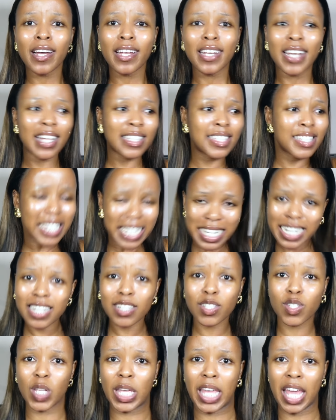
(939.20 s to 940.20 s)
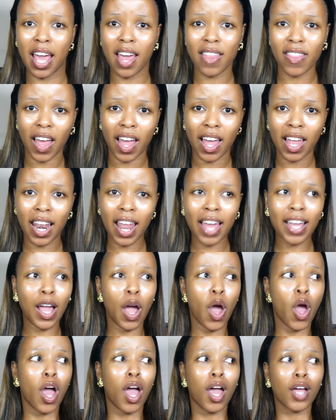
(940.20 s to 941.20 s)
let's drink it together. Like,
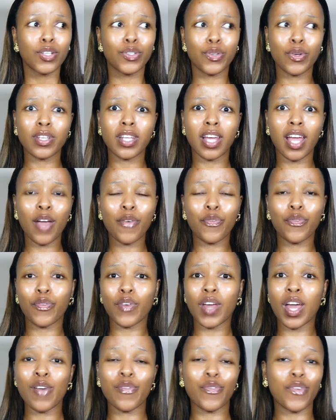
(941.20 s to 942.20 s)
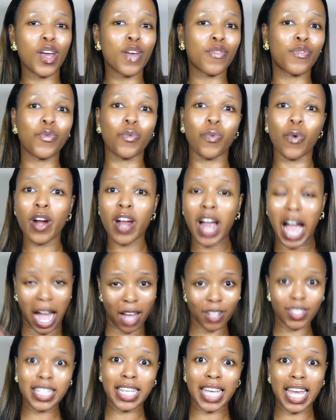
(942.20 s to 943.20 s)
dude, if we're
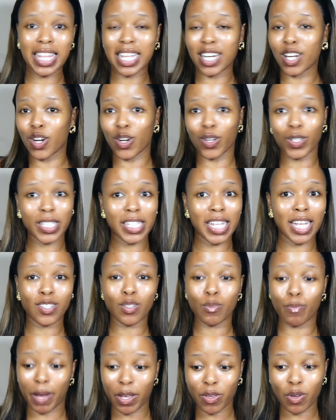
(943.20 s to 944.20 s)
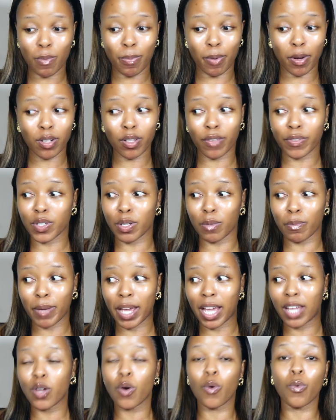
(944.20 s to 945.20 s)
out together and a girl decides to buy you a bottle of
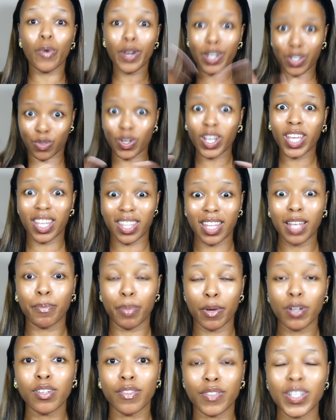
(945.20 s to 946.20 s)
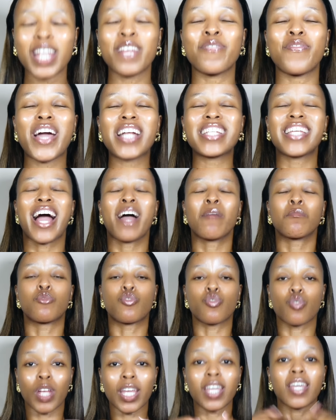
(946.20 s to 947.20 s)
champagne, we're drinking that bottle of, in fact, I'm
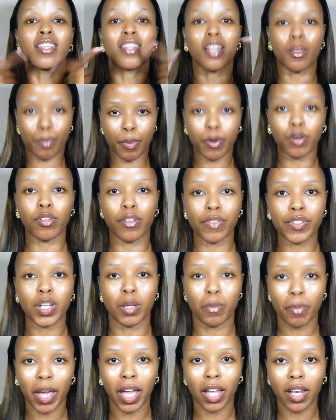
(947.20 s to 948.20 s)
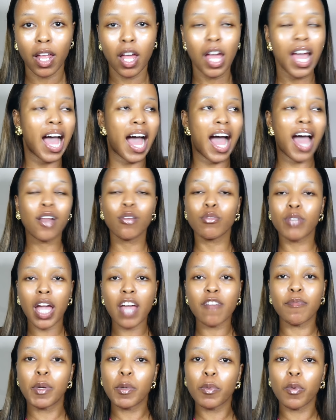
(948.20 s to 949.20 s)
drinking that bottle of champagne. I don't
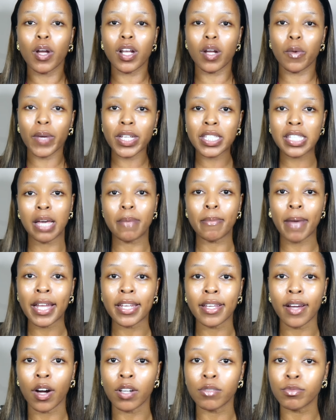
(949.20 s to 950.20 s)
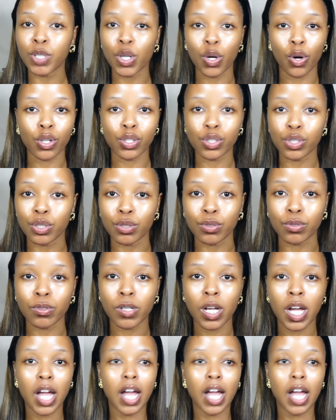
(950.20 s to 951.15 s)
care if people want to waste their money on me or on you.